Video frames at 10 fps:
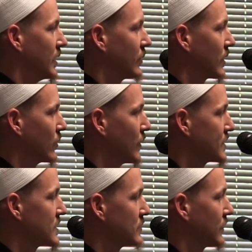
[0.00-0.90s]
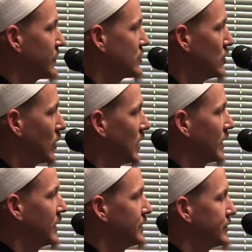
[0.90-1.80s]
And one of the wisdoms of his
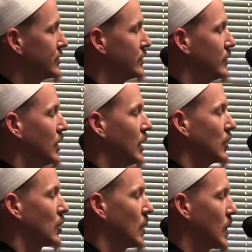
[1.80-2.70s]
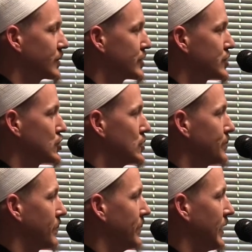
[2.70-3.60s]
dua is to cause us to
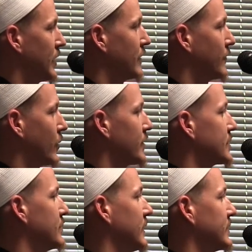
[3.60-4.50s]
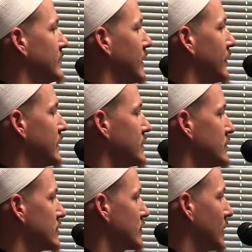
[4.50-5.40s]
prepare for this blessed month that is
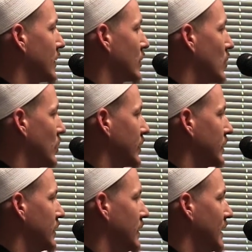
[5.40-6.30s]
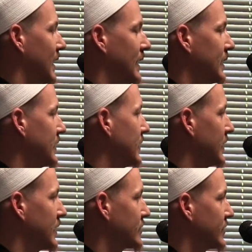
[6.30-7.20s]
just around the corner. Like
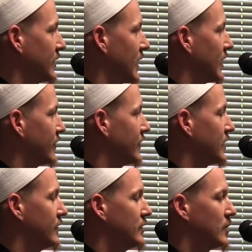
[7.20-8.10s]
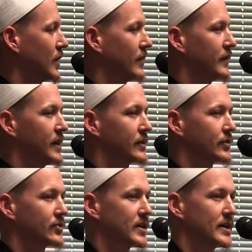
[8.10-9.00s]
anything else in life, that if you don't ever
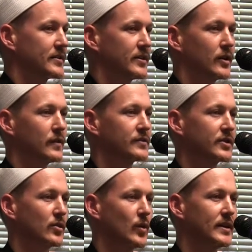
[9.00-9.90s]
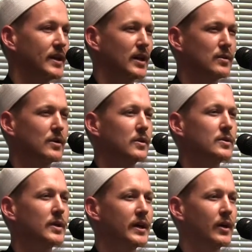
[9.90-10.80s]
exercise, then all of a sudden one day you go and
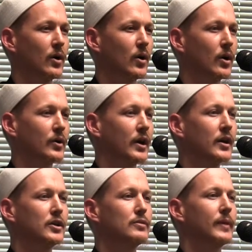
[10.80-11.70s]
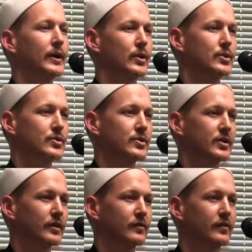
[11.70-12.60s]
you hit it hard, you might hurt
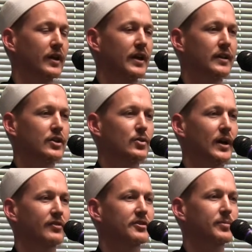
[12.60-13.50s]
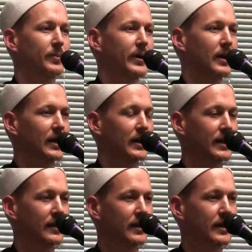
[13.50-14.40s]
yourself that you have to prepare like
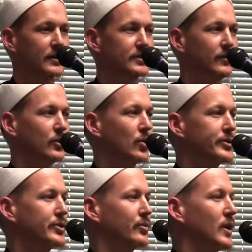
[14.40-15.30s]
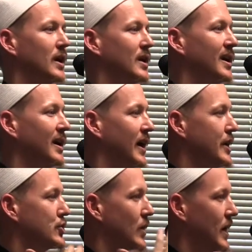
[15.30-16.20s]
anything else. If you're going to run
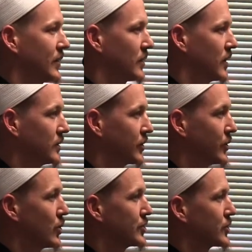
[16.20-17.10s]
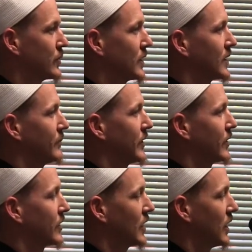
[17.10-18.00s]
a triathlon or you're going to run a
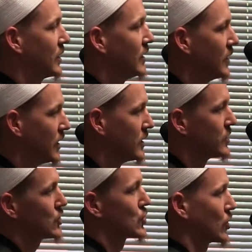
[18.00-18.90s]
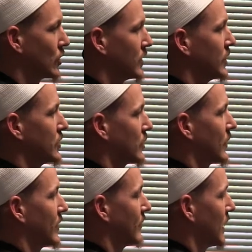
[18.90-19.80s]
marathon, it is surely in your
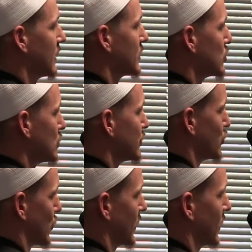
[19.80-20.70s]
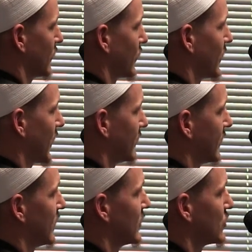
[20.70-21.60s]
right mind that you would train for that
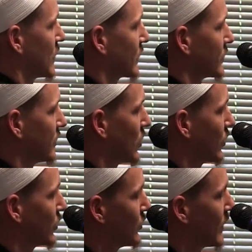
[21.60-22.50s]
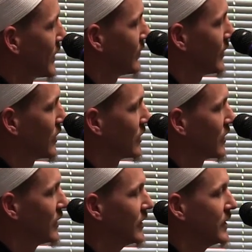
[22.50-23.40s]
day that you actually go and you run that
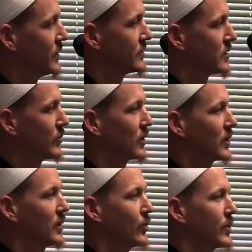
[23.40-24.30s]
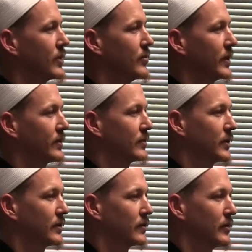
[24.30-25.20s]
marathon. Similarly, with the blessed
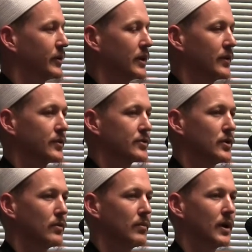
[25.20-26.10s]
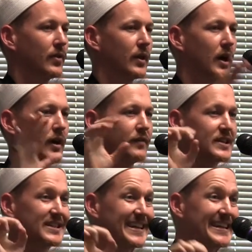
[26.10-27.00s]
month of Ramadan, there's no month of
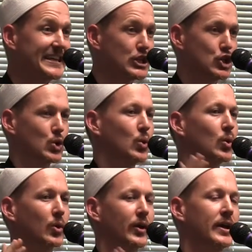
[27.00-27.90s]
Sayyid al-Shuhur.